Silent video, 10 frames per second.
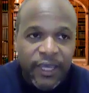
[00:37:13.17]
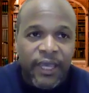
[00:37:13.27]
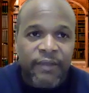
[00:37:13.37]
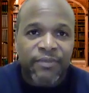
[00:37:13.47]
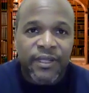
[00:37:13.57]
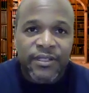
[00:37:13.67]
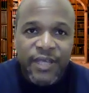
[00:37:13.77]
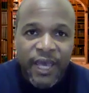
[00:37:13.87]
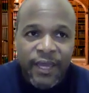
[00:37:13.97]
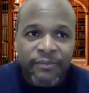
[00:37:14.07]
And many
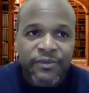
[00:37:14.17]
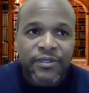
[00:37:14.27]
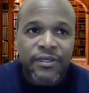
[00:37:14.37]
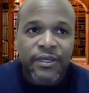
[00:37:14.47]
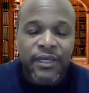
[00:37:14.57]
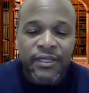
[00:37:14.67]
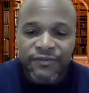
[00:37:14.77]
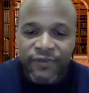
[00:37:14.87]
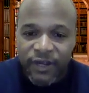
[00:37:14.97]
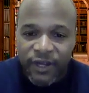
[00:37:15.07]
times it's
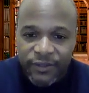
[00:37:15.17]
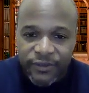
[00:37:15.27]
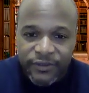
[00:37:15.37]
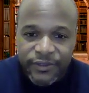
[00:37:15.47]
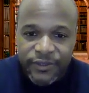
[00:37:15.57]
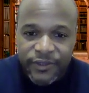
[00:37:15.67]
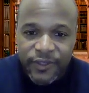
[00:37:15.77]
for others.